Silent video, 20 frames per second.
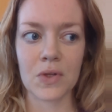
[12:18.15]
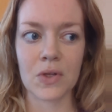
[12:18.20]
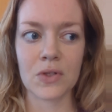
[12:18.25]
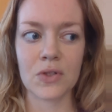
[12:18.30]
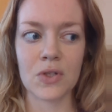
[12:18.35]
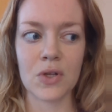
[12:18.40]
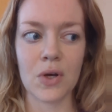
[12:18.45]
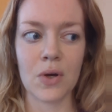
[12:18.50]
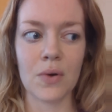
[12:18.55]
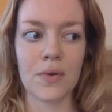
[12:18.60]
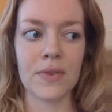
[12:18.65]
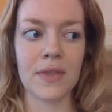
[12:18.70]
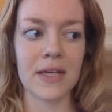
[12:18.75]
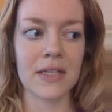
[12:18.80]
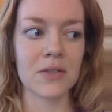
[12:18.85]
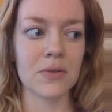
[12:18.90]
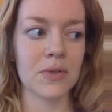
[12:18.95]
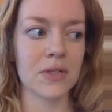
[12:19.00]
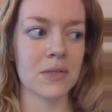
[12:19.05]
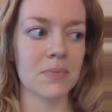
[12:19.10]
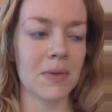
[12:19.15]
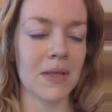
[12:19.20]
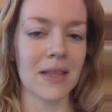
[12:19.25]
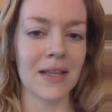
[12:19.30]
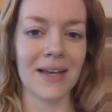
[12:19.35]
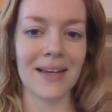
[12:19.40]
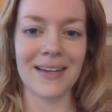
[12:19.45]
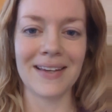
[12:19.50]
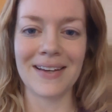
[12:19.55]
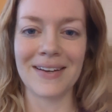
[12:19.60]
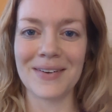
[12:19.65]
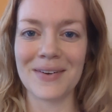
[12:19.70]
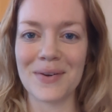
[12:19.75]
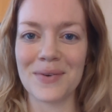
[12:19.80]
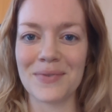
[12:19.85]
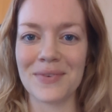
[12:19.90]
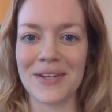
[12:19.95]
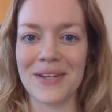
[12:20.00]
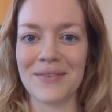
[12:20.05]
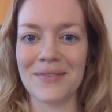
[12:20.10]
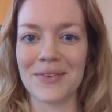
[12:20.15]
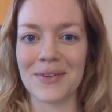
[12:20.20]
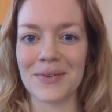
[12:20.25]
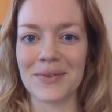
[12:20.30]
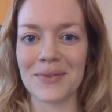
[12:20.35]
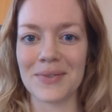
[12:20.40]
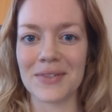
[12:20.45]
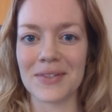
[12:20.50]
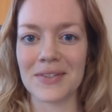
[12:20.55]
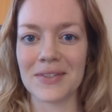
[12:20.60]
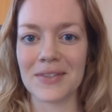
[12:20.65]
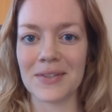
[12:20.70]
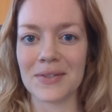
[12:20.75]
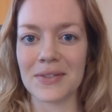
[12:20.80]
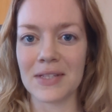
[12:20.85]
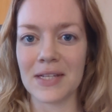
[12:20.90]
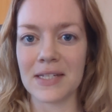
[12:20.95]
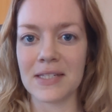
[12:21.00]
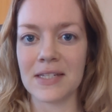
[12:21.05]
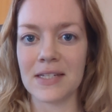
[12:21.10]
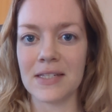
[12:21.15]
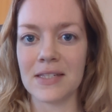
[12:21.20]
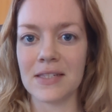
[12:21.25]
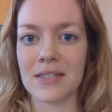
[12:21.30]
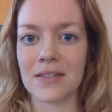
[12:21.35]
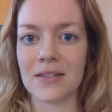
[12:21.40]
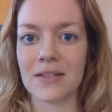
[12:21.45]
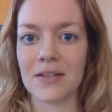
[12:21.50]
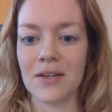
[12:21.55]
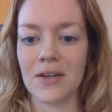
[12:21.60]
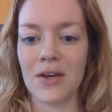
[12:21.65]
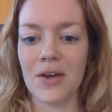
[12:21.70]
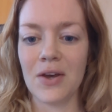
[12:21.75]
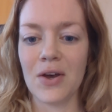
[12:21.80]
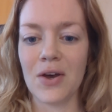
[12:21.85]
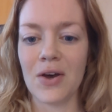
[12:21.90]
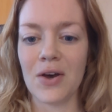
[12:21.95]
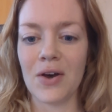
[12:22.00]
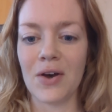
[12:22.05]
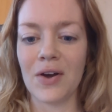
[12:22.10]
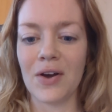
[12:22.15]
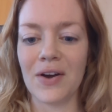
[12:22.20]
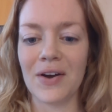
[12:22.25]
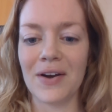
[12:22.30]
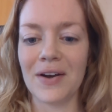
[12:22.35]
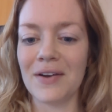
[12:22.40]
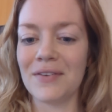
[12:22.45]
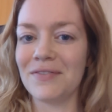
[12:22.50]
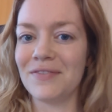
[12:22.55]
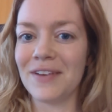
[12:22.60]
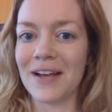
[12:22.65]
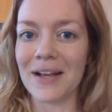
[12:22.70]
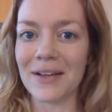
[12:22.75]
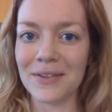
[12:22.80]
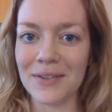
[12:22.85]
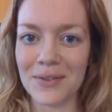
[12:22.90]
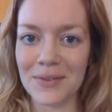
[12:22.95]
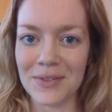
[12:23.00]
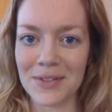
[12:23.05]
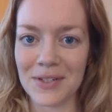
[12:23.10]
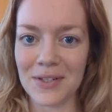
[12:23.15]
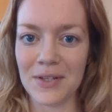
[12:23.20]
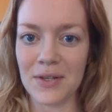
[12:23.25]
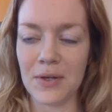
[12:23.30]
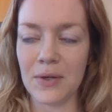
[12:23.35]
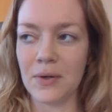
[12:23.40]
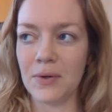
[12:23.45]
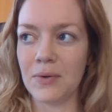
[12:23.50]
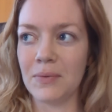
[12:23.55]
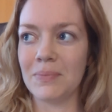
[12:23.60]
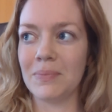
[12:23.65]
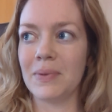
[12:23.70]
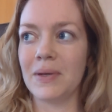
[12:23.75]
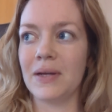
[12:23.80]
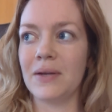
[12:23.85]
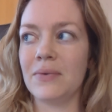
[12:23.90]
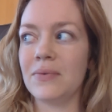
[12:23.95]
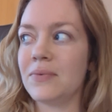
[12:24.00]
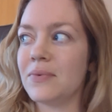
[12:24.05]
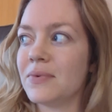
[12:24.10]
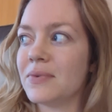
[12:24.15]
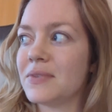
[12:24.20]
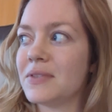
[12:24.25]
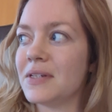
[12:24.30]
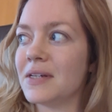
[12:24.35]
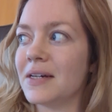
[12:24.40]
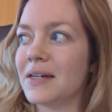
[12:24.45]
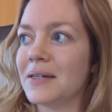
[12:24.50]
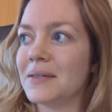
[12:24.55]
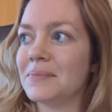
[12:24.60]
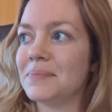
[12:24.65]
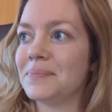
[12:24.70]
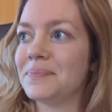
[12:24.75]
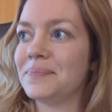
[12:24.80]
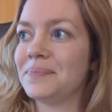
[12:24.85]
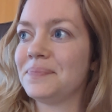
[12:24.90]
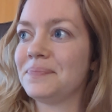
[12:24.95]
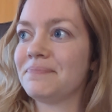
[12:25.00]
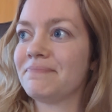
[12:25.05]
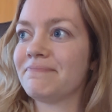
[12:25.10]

So that's what it's been like. I don't know if any of those those lessons are of value to you, but um,